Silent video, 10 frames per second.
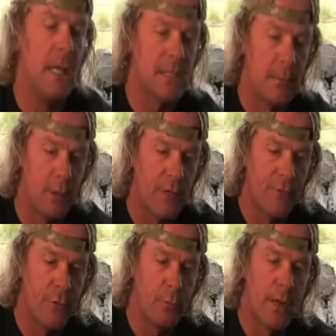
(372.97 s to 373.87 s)
is I'm
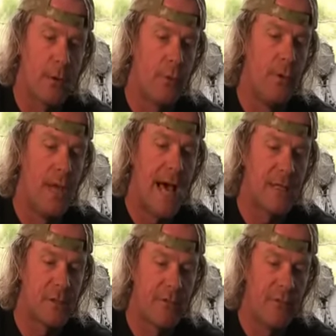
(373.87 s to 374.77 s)
looking for the reticle
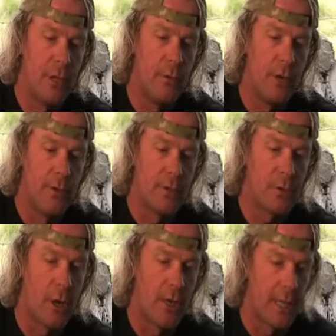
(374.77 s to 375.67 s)
not to float on
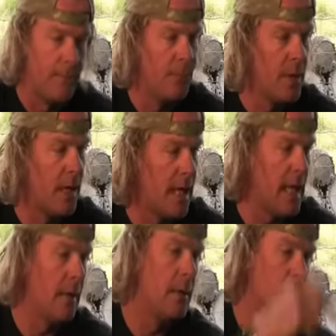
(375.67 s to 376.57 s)
the target.
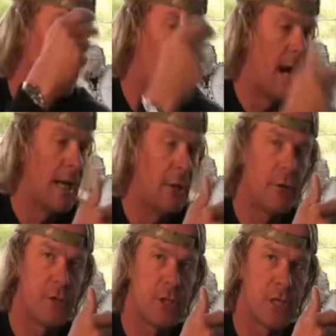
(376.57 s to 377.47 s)
Again,
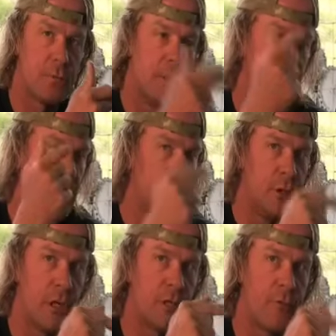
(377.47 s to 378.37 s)
Ocular adjustment is
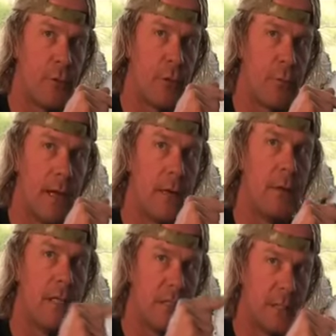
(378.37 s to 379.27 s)
just for the
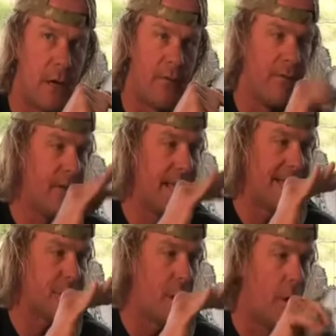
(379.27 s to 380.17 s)
reticle itself.
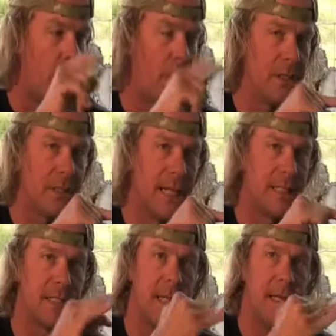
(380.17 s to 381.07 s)
That's all. Once
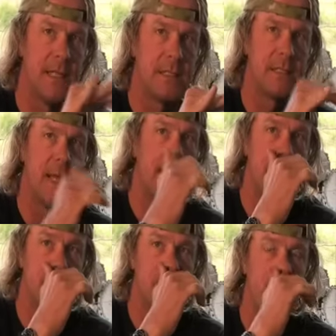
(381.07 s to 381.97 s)
that's set, it's set.
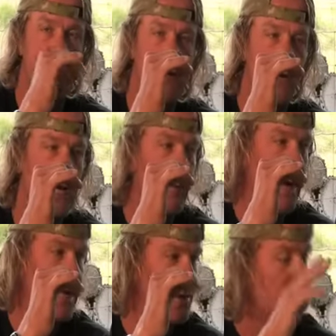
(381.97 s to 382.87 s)
It doesn't matter at any
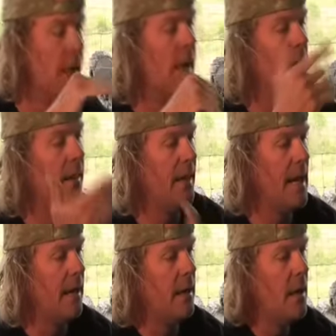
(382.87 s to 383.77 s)
range.
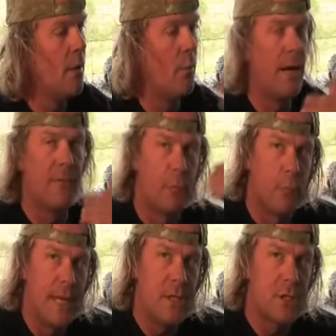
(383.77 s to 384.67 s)
Then, whenever
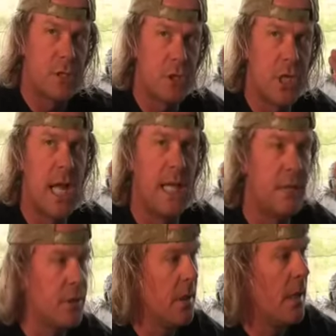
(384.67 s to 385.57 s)
ranges
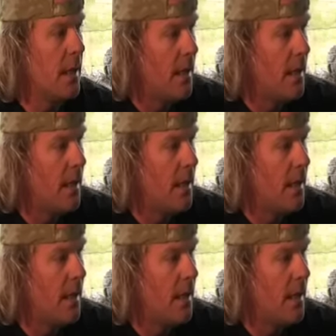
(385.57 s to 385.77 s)
change,